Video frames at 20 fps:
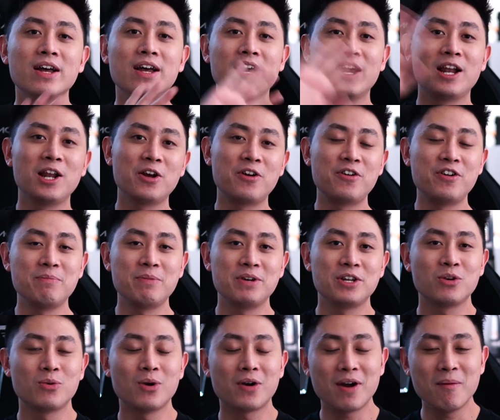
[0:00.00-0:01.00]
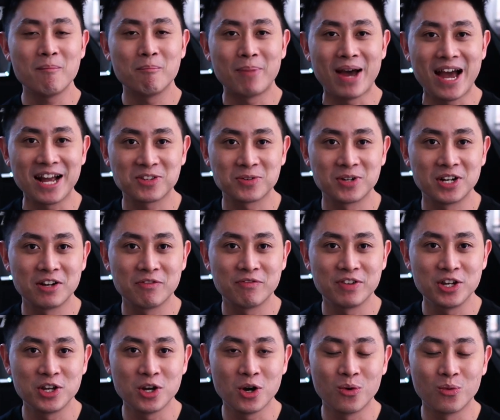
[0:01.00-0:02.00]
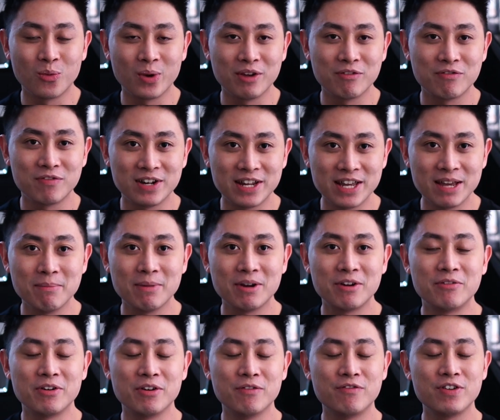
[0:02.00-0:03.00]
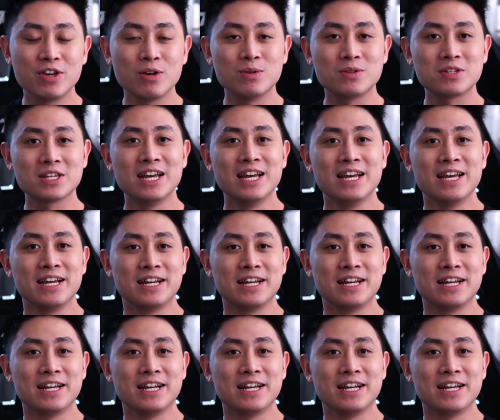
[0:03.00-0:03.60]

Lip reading: Hello everybody, welcome back to another video with Lim Reviews.